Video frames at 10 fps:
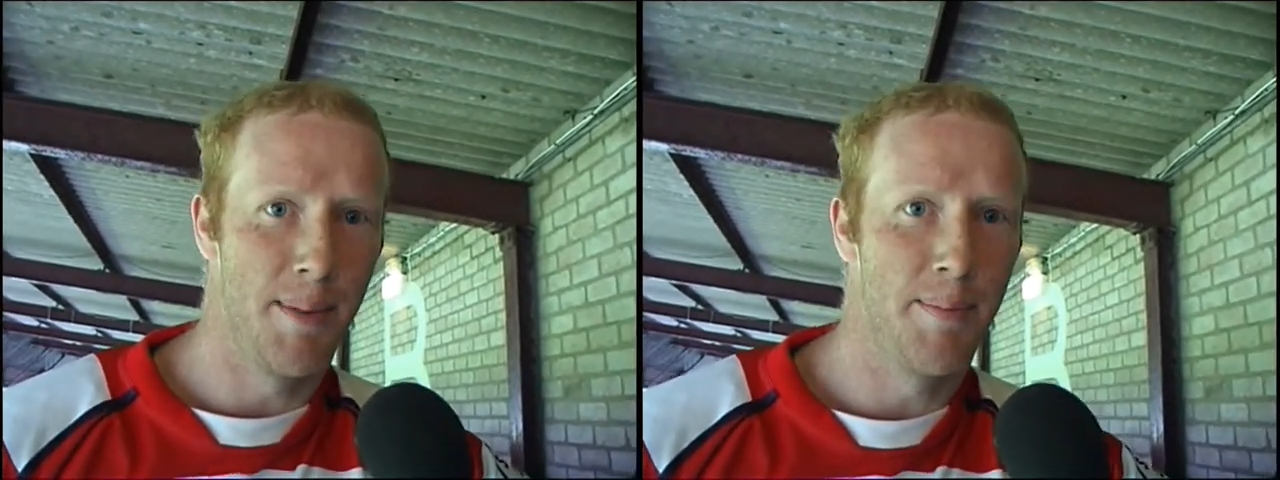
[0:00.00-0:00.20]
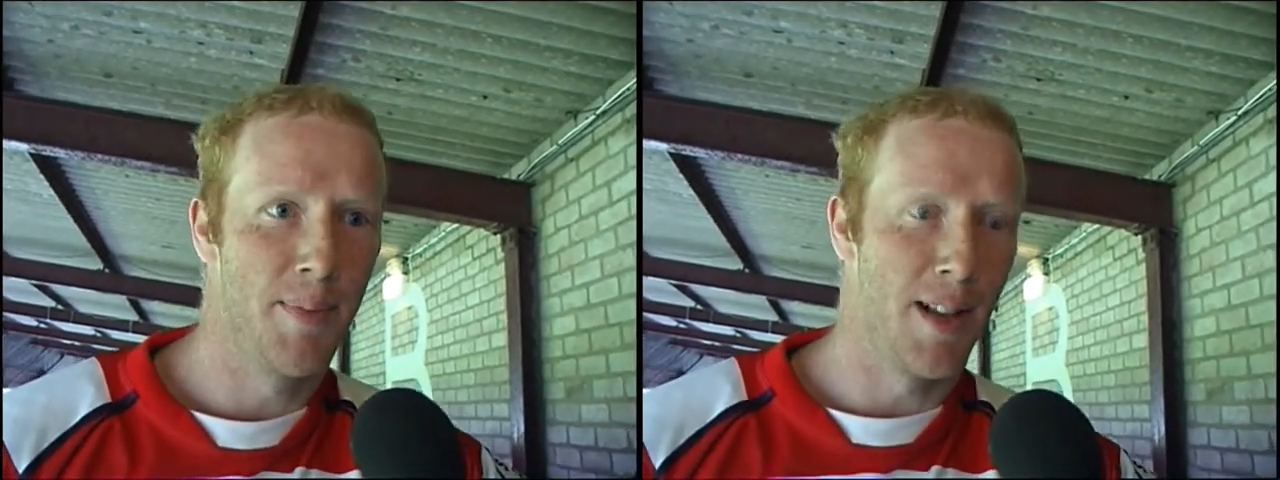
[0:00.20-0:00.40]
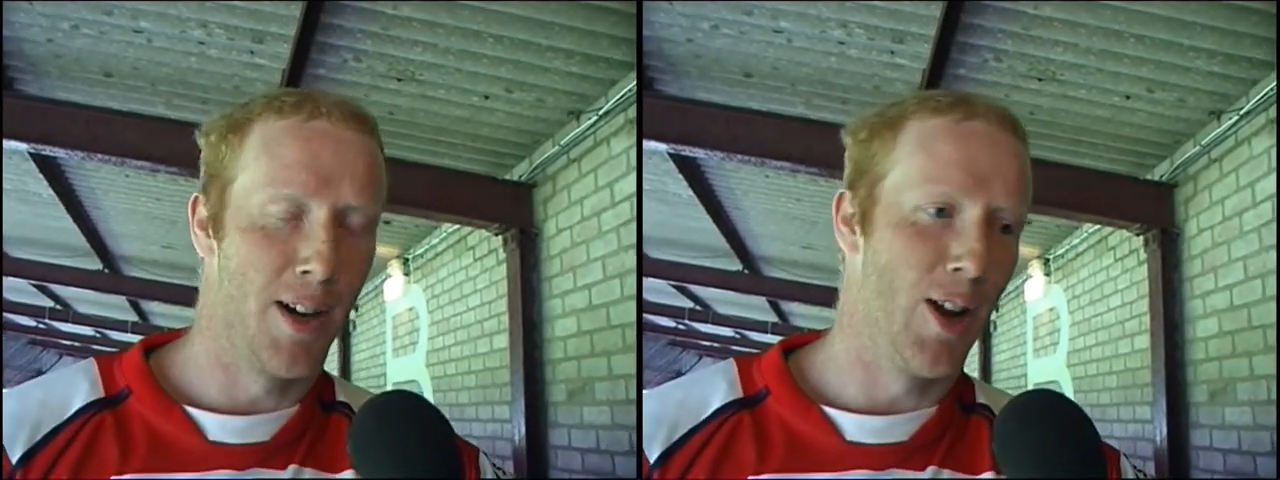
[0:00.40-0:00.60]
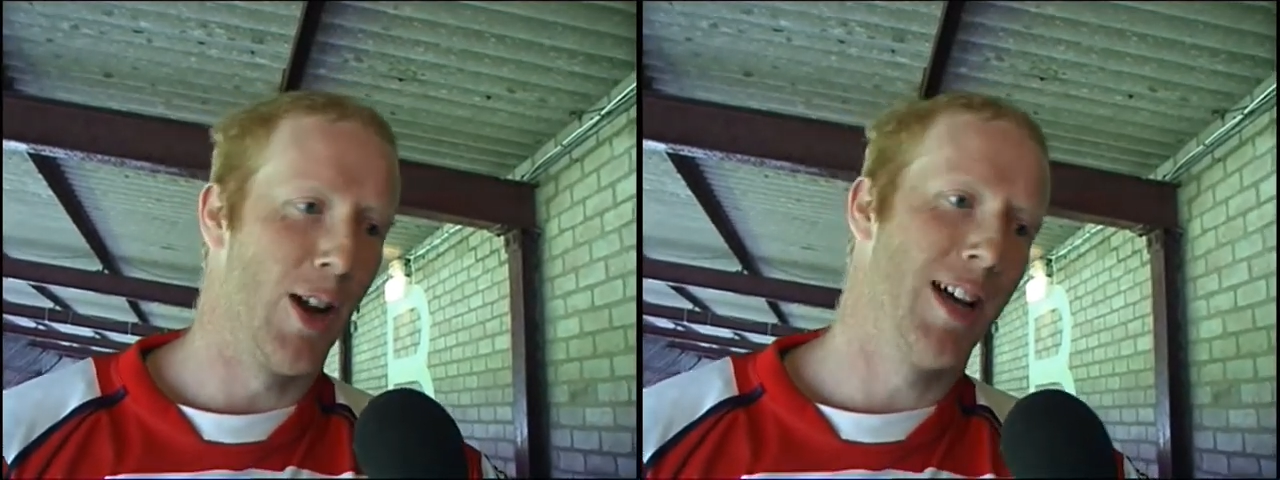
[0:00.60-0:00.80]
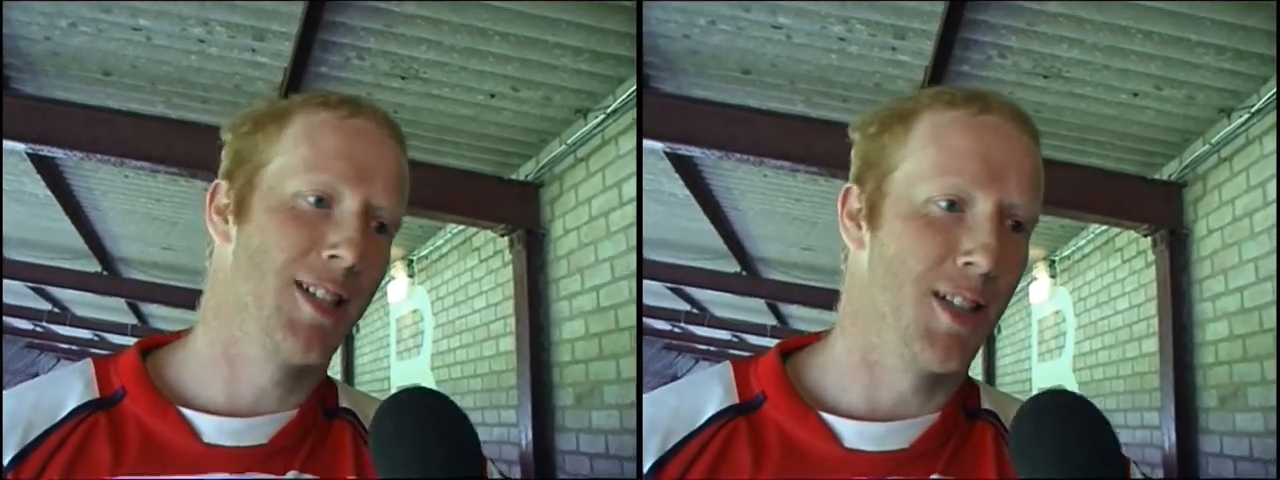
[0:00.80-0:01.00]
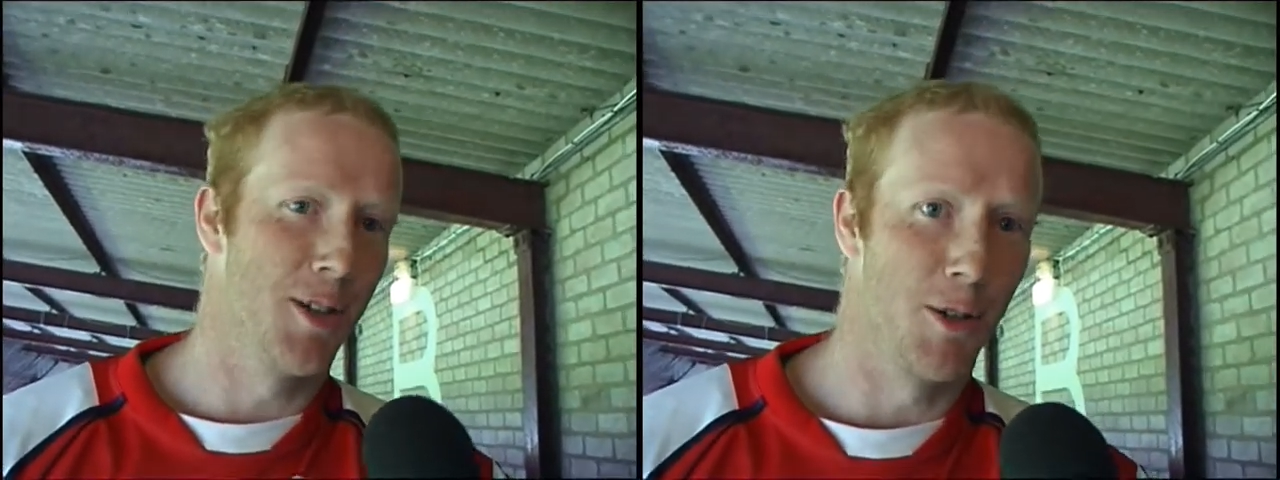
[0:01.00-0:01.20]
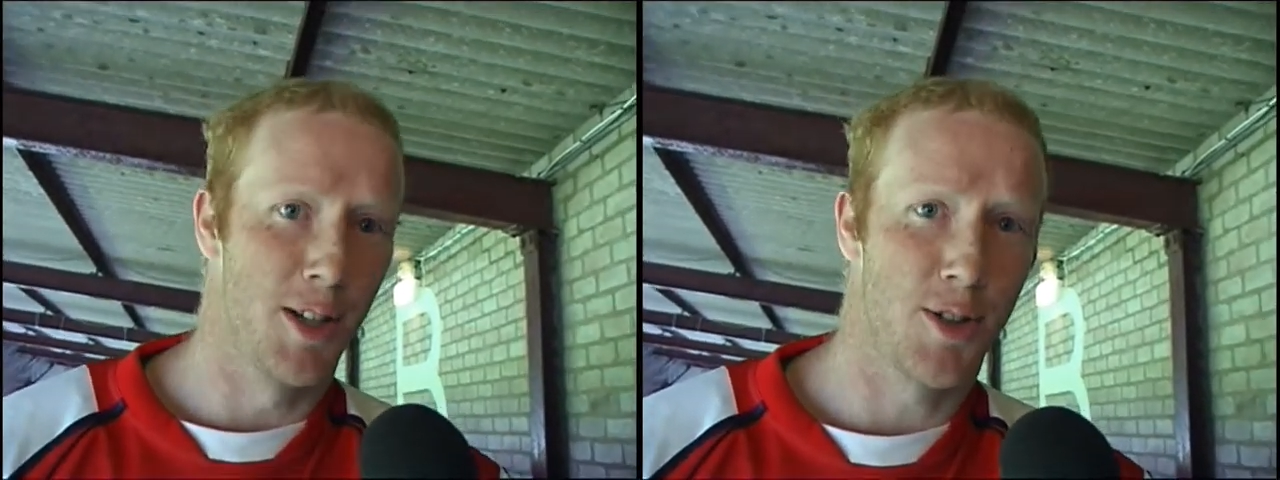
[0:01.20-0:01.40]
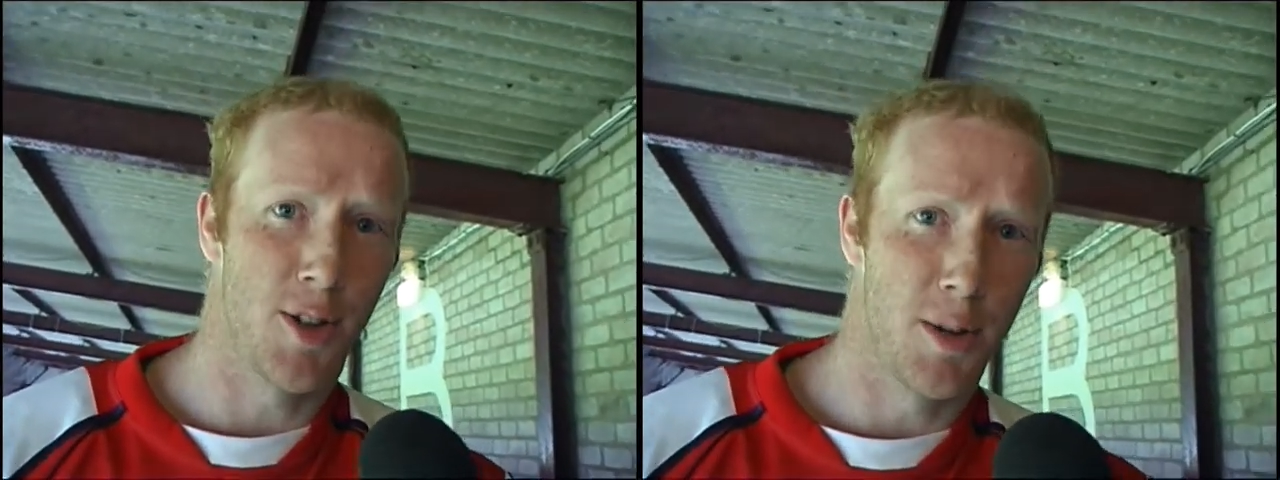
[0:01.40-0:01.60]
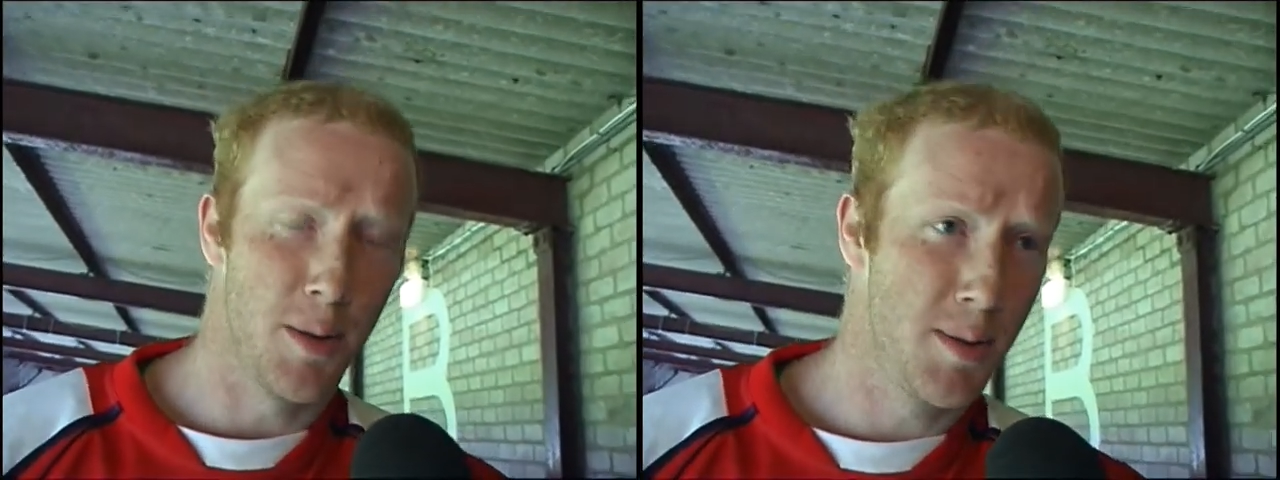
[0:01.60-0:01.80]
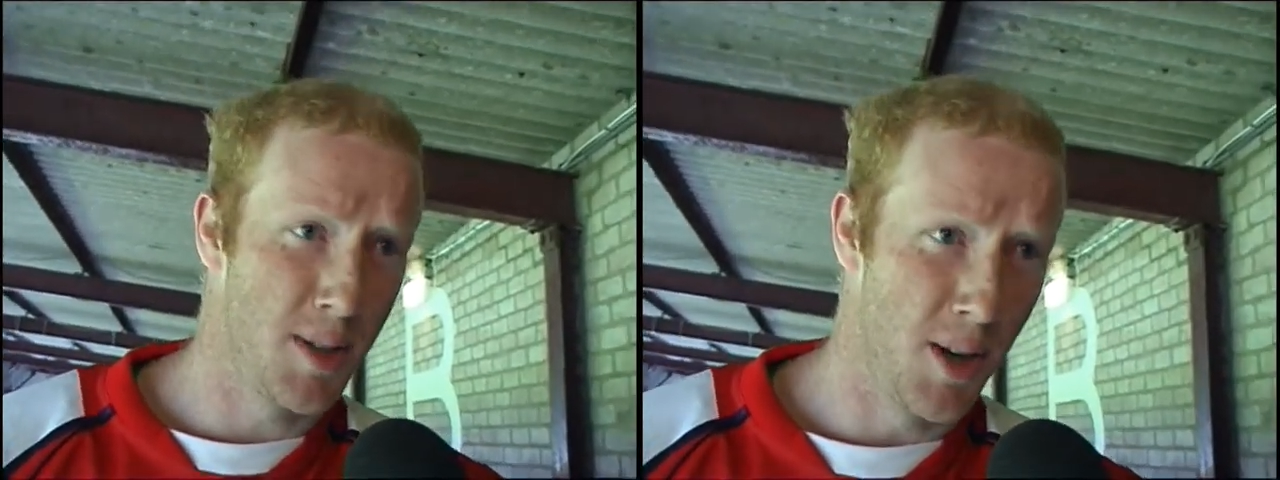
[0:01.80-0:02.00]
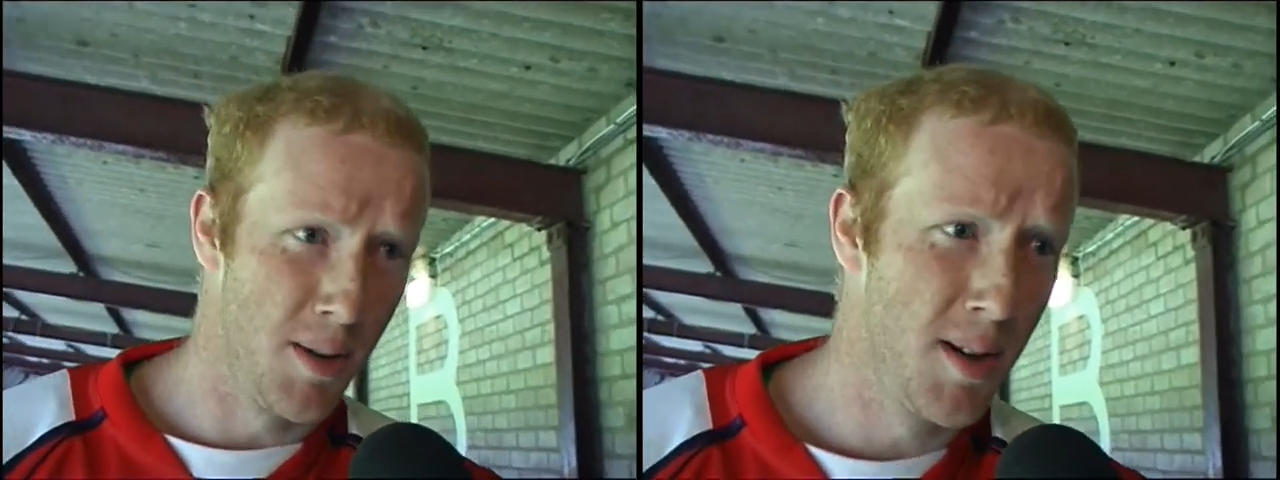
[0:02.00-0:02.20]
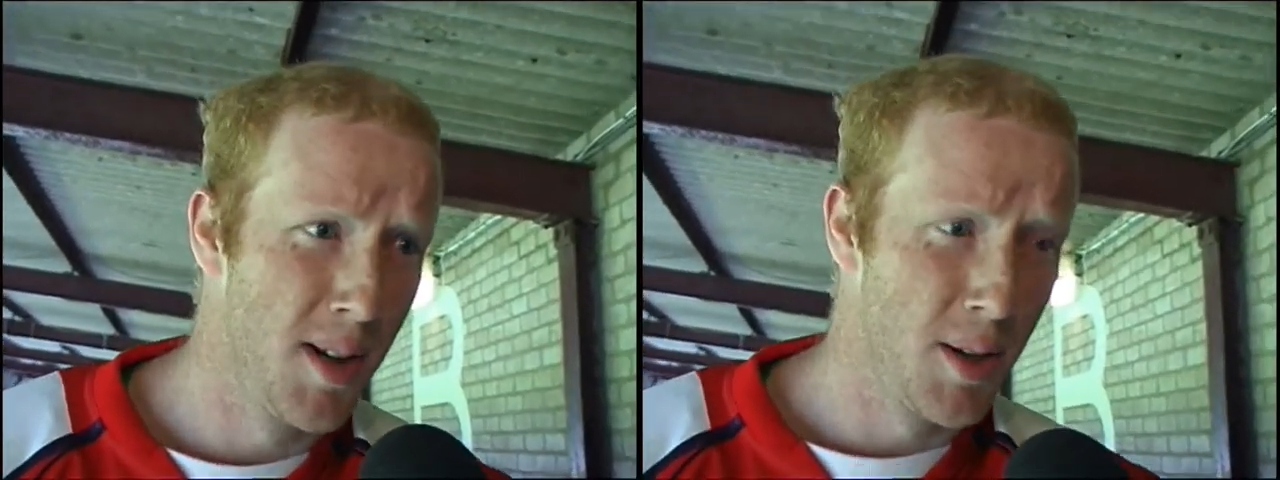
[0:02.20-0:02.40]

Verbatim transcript: Um, I know last year we really struggled, so